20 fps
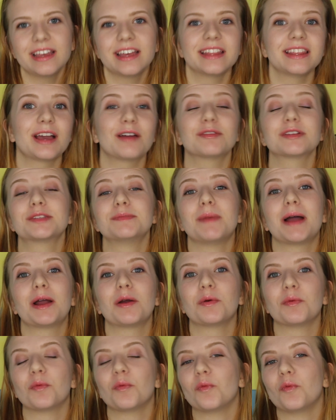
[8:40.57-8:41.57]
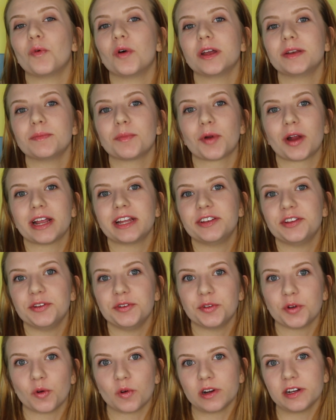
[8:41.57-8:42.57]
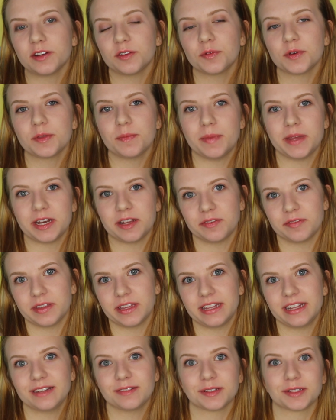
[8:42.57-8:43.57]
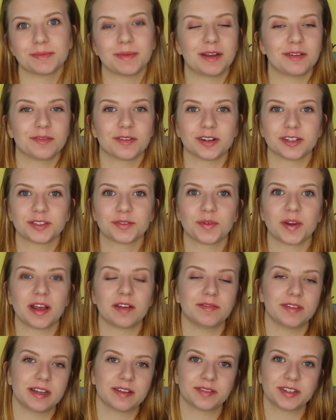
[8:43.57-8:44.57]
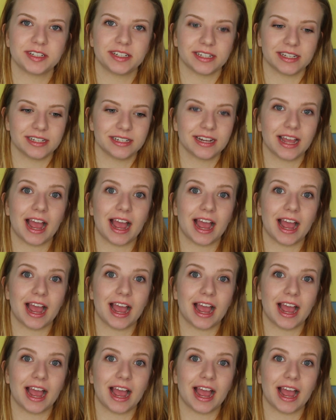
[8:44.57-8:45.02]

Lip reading: That was my one brand tutorial with Benefit. It was my first one I've ever done.